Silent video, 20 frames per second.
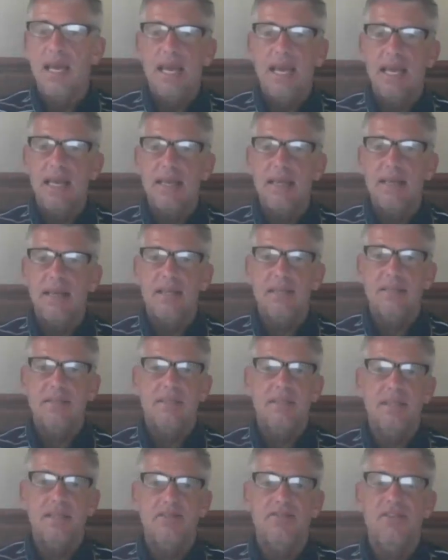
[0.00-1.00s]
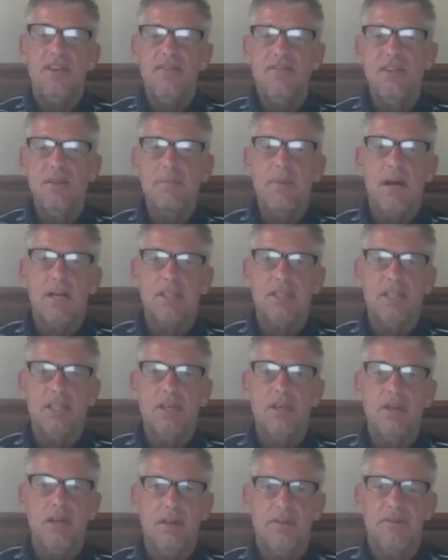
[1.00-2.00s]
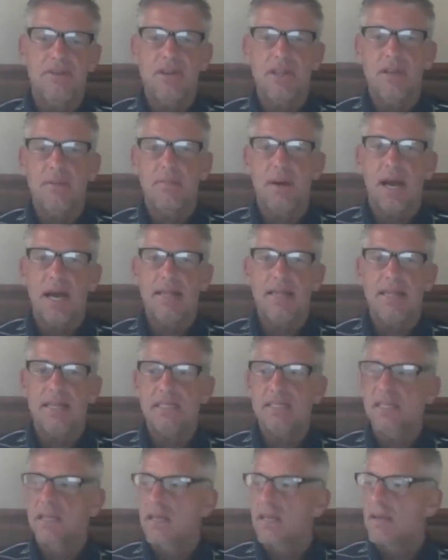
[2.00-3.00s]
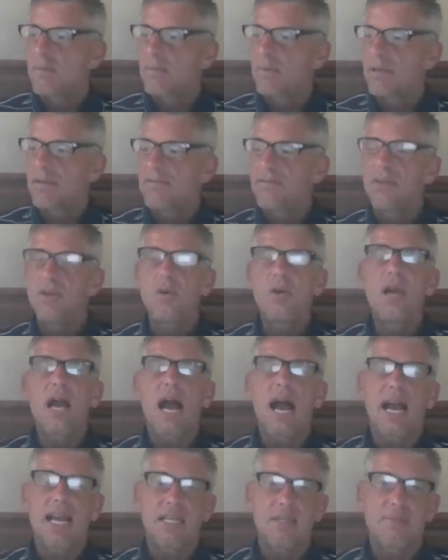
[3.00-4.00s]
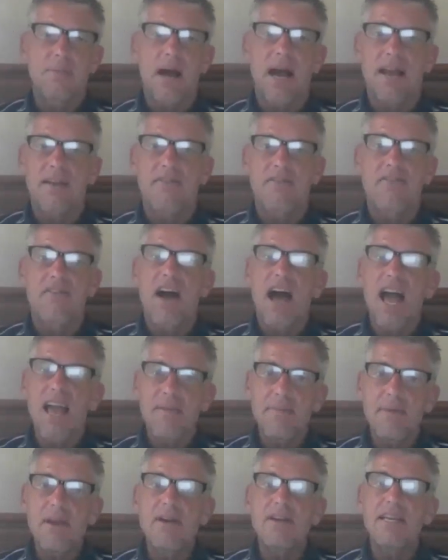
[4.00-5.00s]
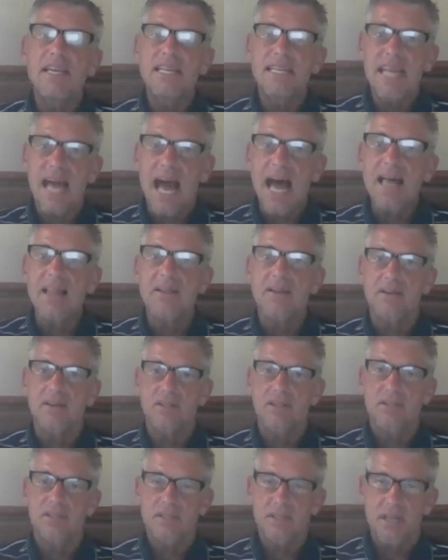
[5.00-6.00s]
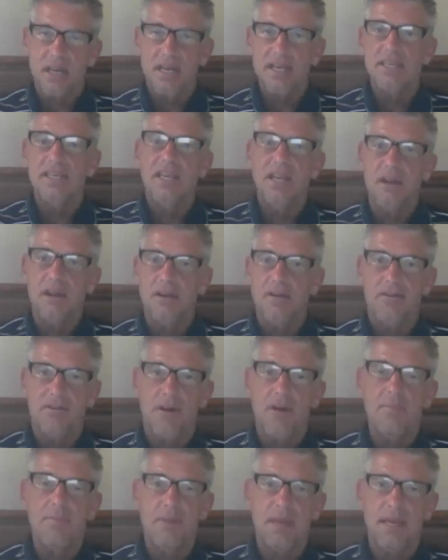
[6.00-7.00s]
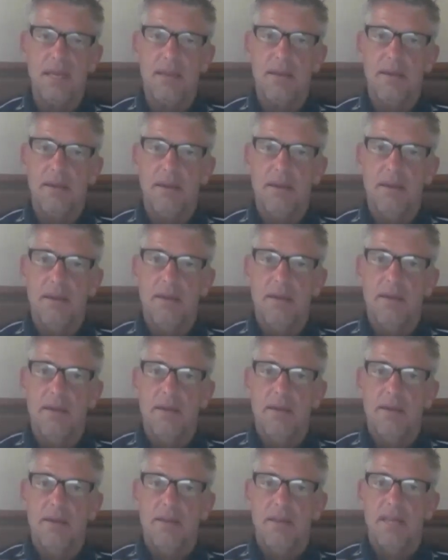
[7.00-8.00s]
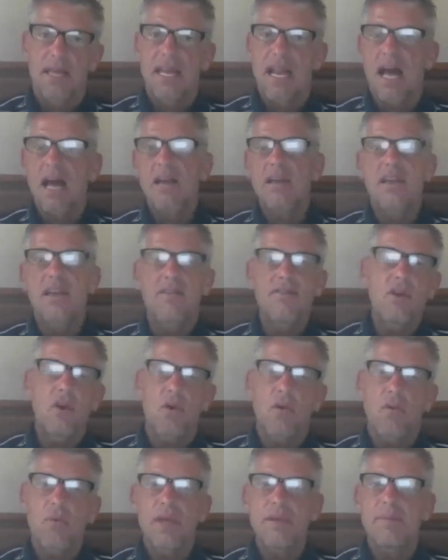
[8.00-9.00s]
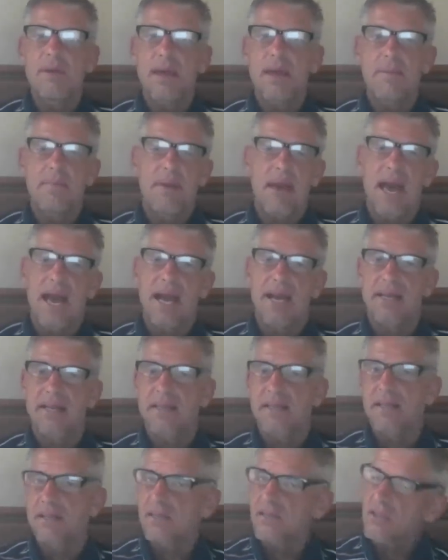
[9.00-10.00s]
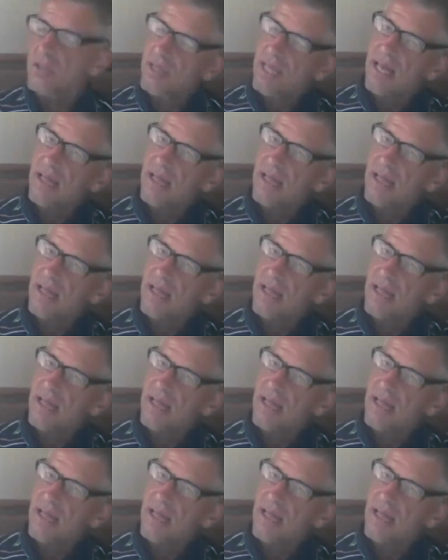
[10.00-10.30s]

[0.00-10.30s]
it's $50 a unit for you to buy this. But if you guys buy $5 million a year from me, then I'll give you a rebate back. And so